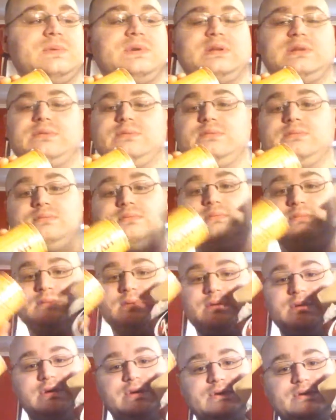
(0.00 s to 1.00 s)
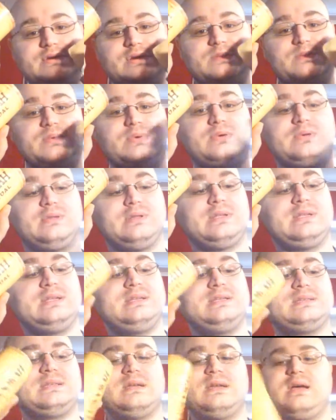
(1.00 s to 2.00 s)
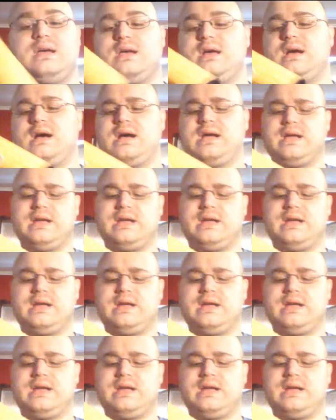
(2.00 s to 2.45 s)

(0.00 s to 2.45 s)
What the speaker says: to use up all these, I